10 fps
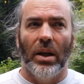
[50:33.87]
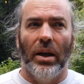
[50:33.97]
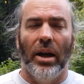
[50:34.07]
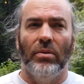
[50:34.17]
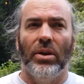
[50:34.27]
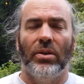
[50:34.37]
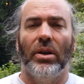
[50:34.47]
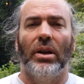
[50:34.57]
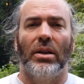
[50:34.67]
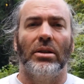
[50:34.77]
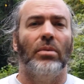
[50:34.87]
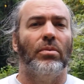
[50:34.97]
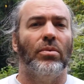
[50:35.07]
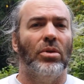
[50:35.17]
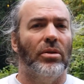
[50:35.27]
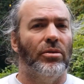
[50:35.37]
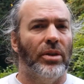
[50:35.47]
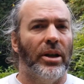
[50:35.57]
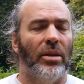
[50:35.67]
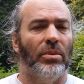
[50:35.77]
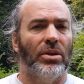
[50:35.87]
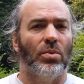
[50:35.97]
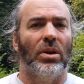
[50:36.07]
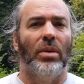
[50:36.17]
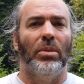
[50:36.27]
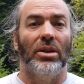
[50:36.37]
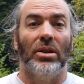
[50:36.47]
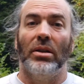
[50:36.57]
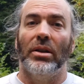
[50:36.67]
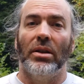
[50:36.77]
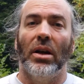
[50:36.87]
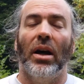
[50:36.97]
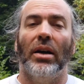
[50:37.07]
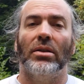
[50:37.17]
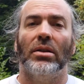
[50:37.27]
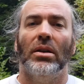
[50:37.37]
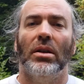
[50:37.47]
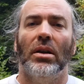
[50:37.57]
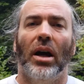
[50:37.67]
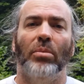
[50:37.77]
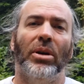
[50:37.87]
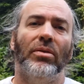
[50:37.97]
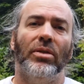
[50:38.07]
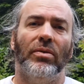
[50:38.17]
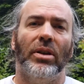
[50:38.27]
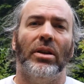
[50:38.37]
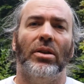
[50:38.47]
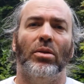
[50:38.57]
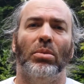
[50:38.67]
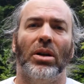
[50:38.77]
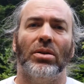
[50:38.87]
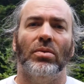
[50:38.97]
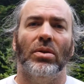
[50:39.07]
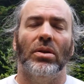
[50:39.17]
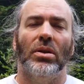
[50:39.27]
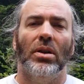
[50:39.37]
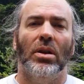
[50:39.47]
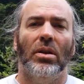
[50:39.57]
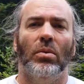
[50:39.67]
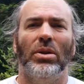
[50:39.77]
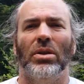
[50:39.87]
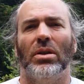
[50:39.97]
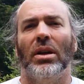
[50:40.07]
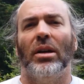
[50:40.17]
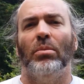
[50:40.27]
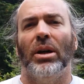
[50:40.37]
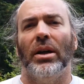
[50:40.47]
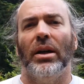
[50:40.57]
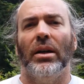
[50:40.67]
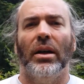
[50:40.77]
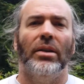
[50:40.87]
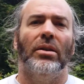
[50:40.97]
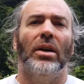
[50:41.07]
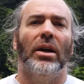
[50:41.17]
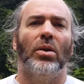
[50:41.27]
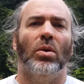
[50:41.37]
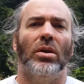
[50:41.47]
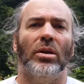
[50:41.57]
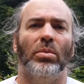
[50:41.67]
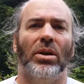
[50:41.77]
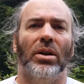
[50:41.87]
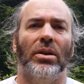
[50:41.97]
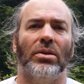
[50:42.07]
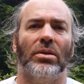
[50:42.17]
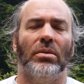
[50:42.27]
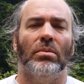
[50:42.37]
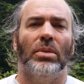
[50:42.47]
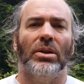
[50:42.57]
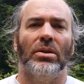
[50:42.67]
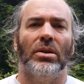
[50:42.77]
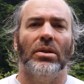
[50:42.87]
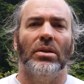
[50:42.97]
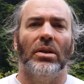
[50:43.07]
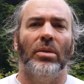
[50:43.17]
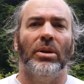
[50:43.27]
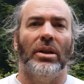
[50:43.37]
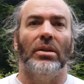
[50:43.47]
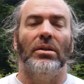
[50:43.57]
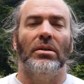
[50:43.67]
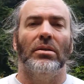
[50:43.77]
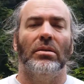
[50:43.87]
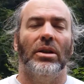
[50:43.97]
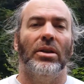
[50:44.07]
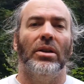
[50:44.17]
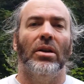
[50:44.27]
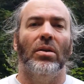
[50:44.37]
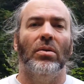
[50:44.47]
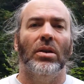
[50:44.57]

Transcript: Everything except for a frame is what I basically got. I paid $1,500 for, which is a lot of money, and they're high quality parts, but still, I mean, there you go.